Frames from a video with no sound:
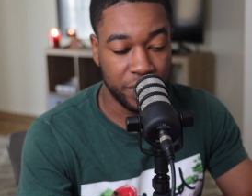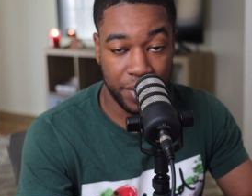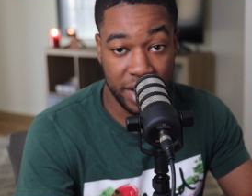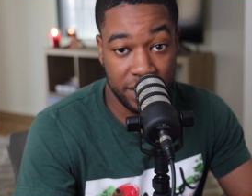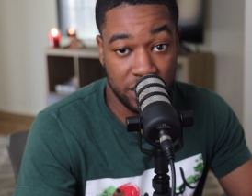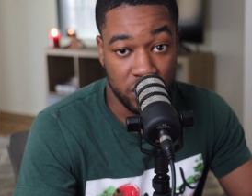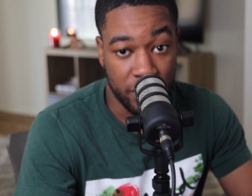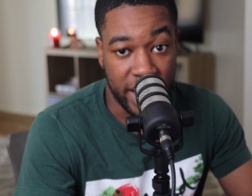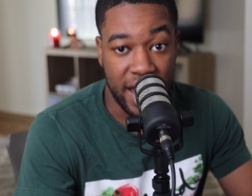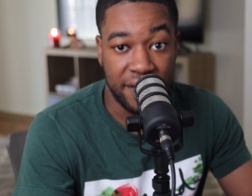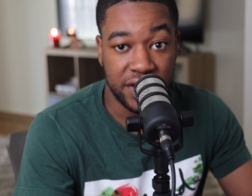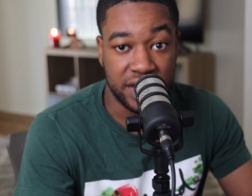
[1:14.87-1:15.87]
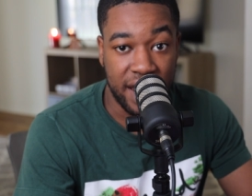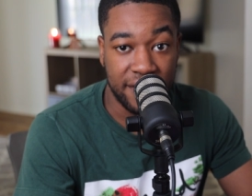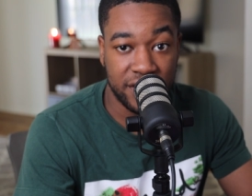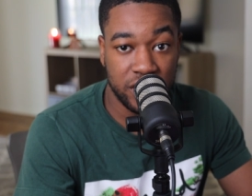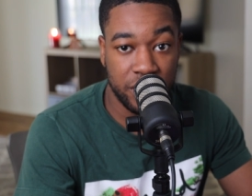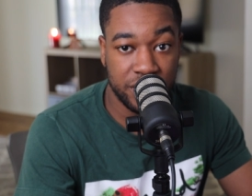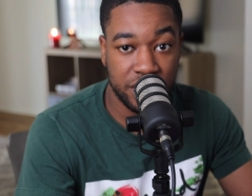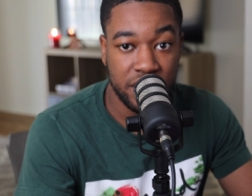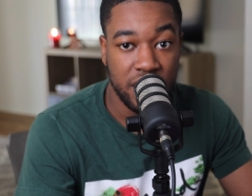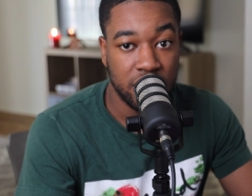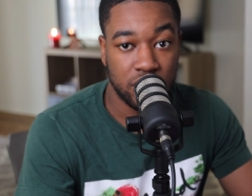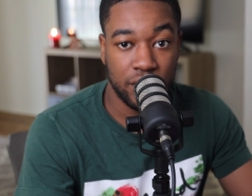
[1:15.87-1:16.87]
depends. You might have a staff
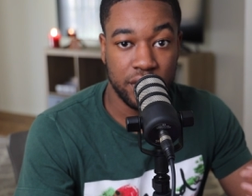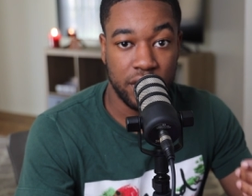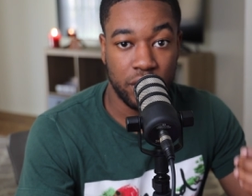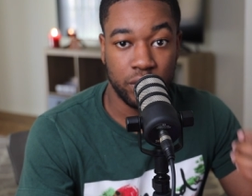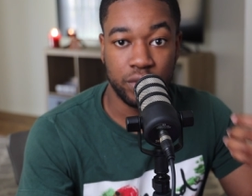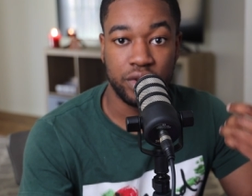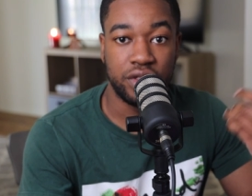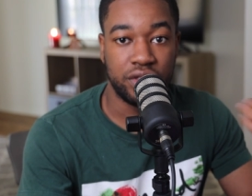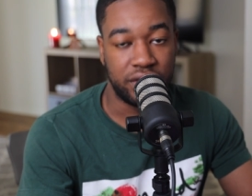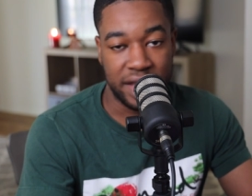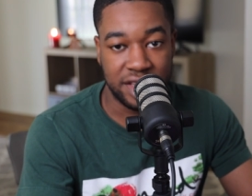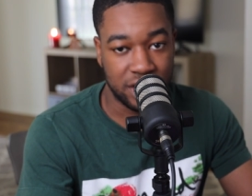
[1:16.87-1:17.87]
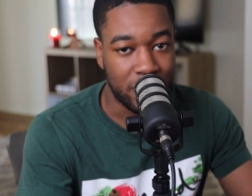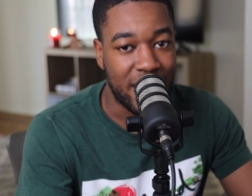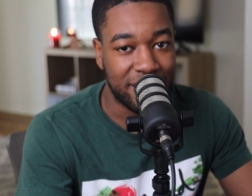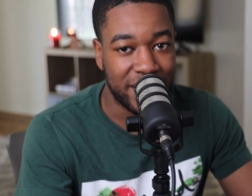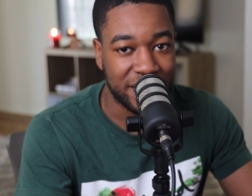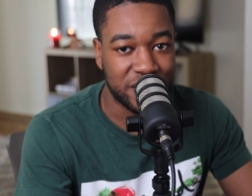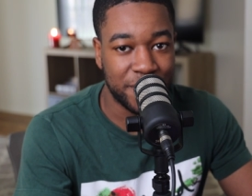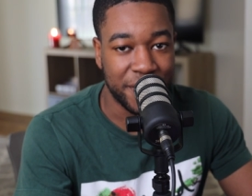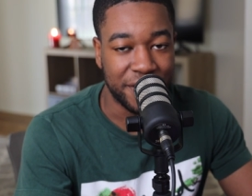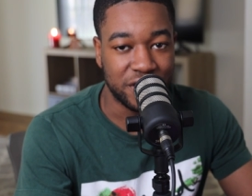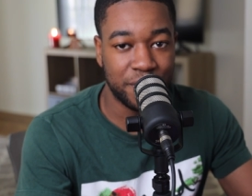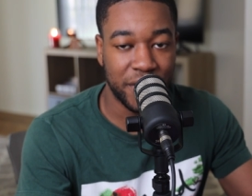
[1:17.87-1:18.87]
sergeant, so where, you know, they still have that
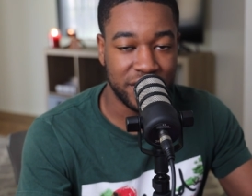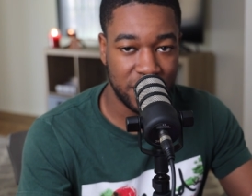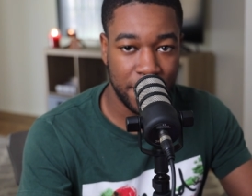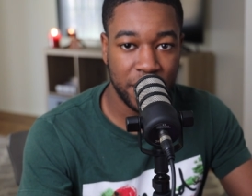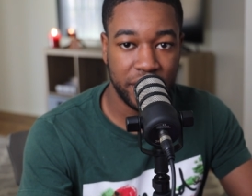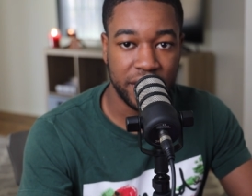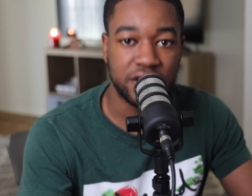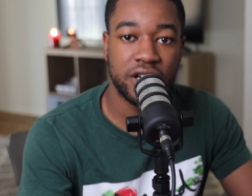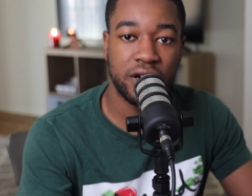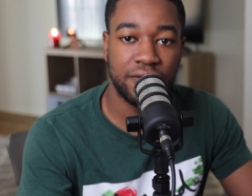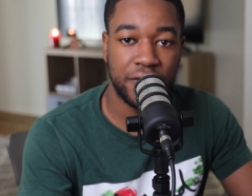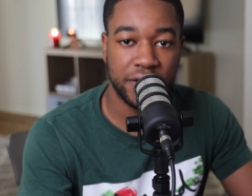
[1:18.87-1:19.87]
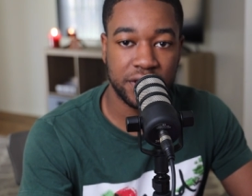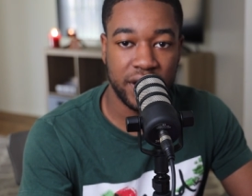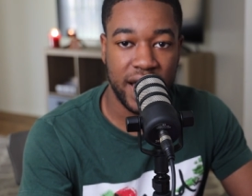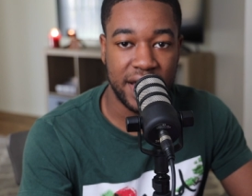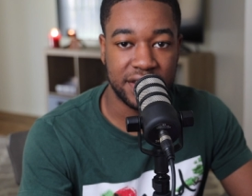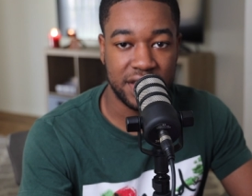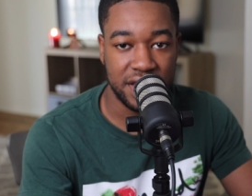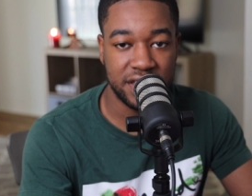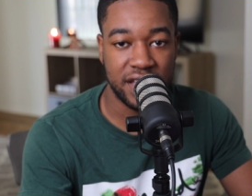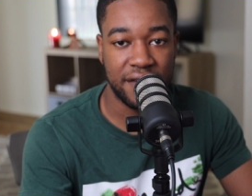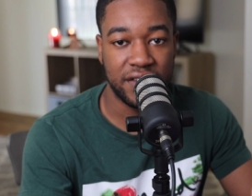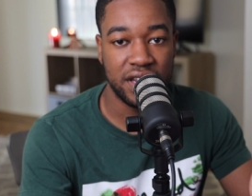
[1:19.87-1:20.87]
experience, but typically a sergeant first class, an
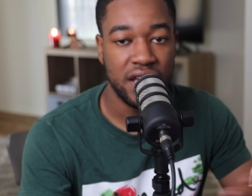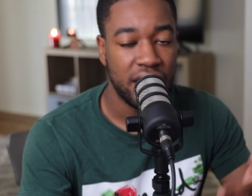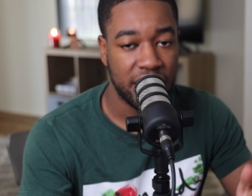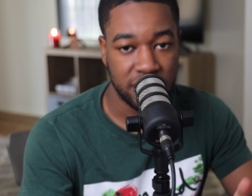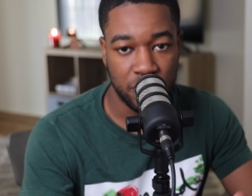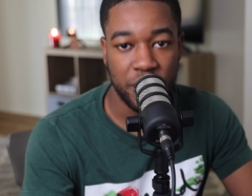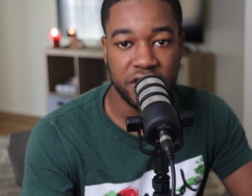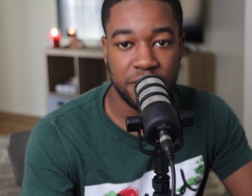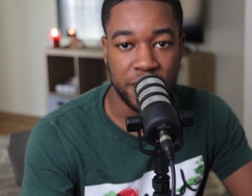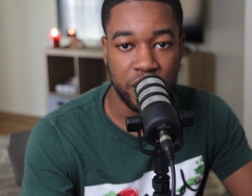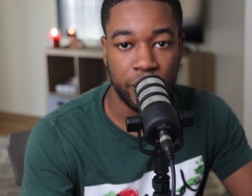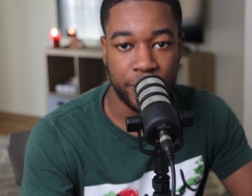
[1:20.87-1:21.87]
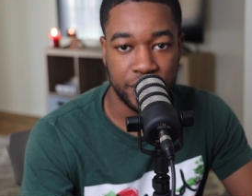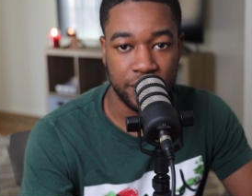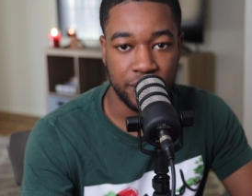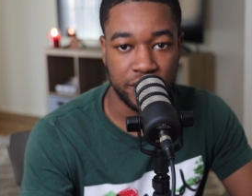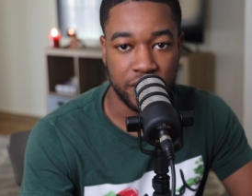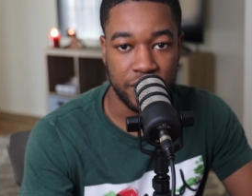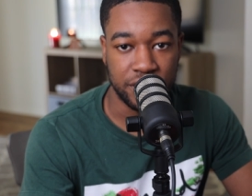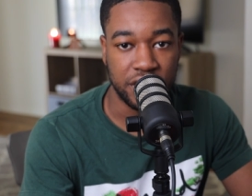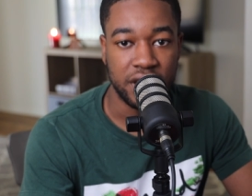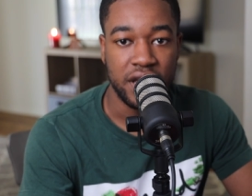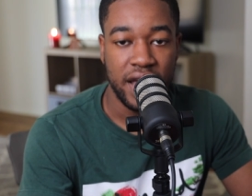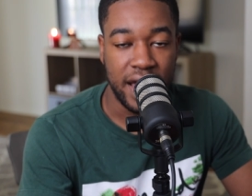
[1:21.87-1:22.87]
E7, is going to be your platoon
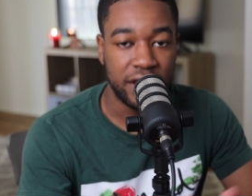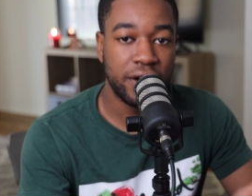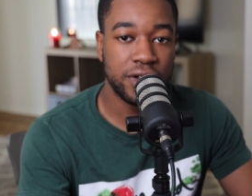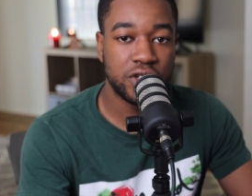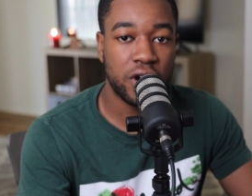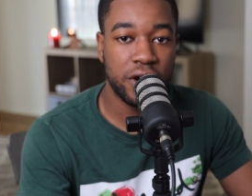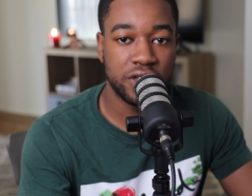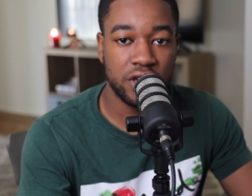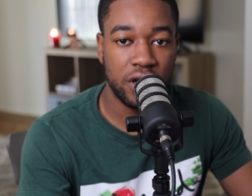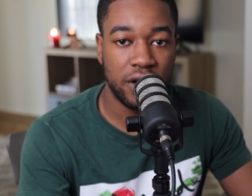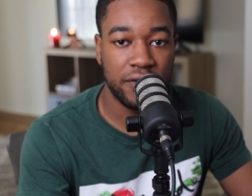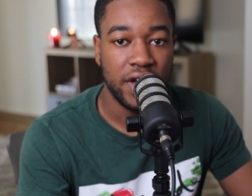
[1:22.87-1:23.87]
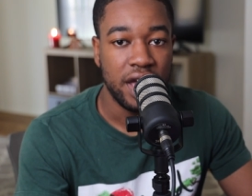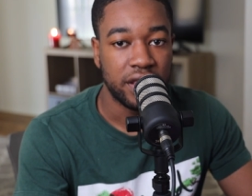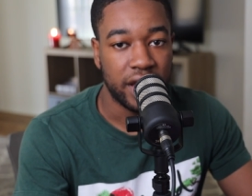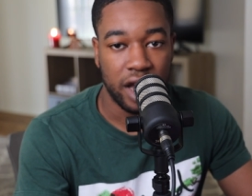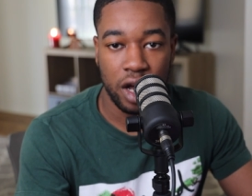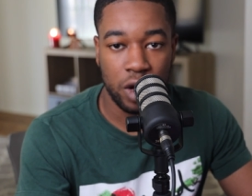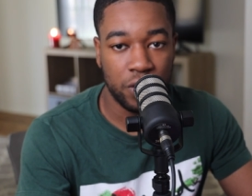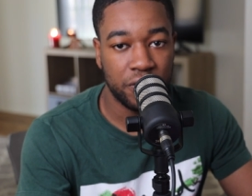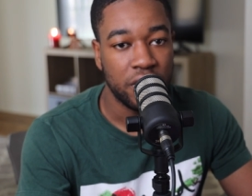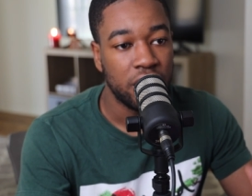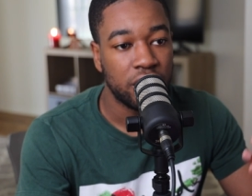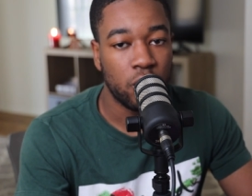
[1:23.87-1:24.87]
sergeant, and they're in charge of the
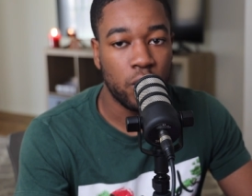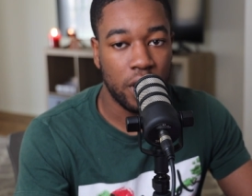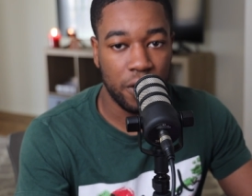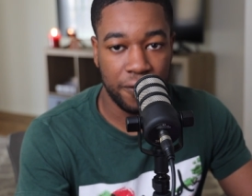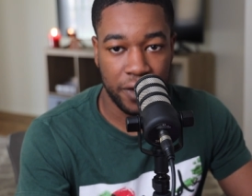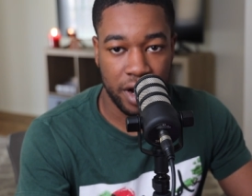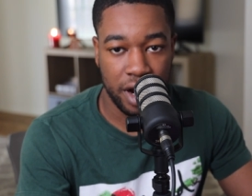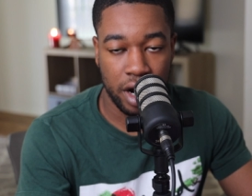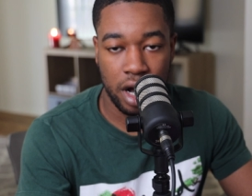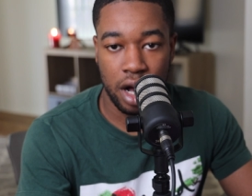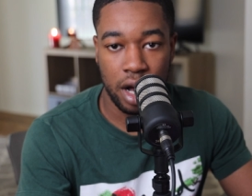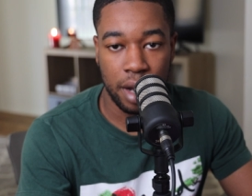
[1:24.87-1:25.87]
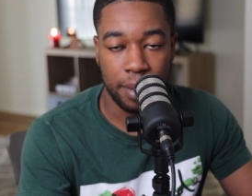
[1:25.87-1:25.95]
health, the welfare